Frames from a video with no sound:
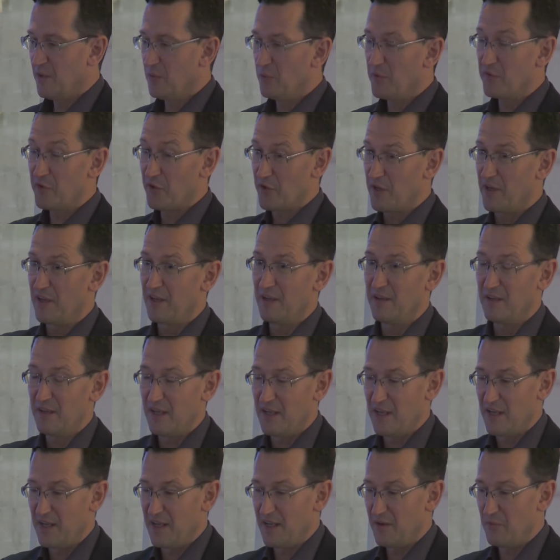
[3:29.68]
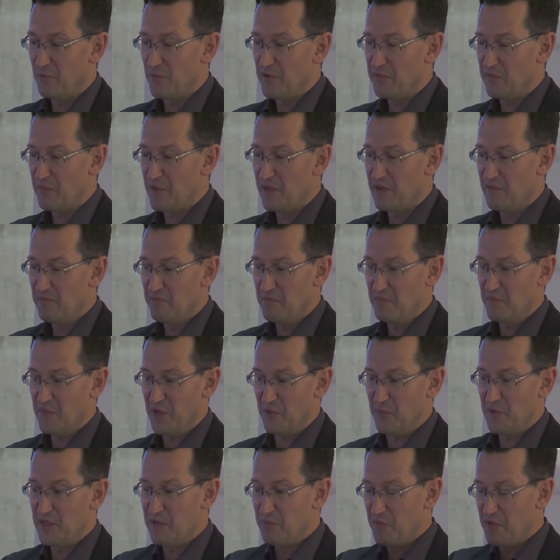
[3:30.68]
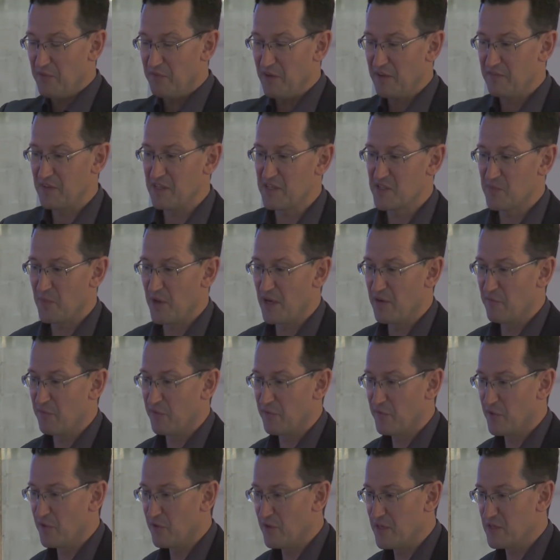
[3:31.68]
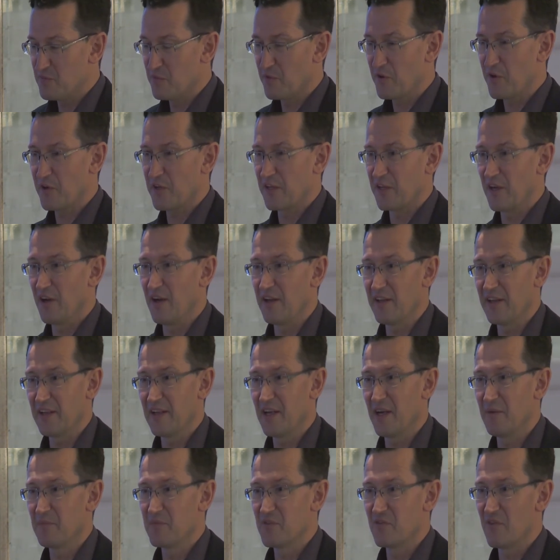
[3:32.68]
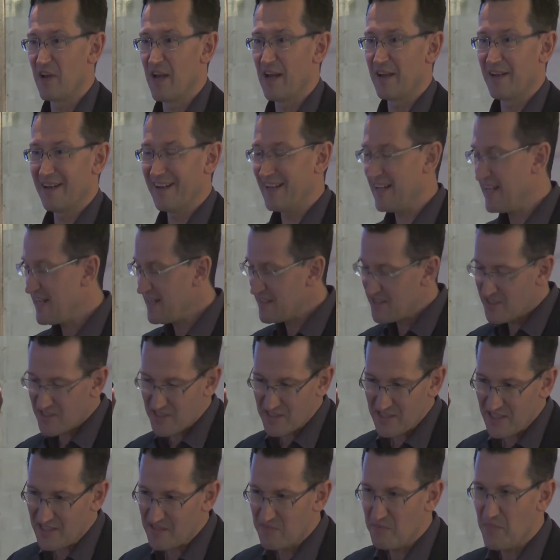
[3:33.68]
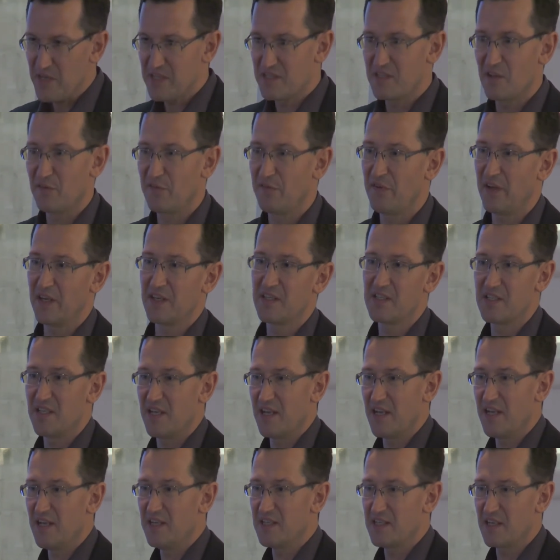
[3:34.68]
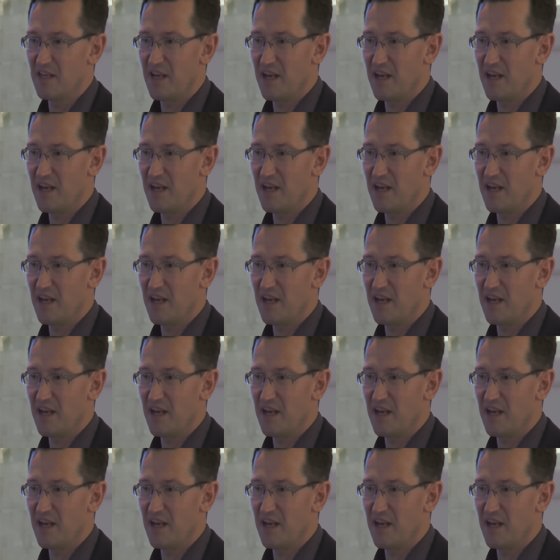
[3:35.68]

We've got we've lived in Spain for a few years. We've got a guy that comes around and he just is Mr. Fix It.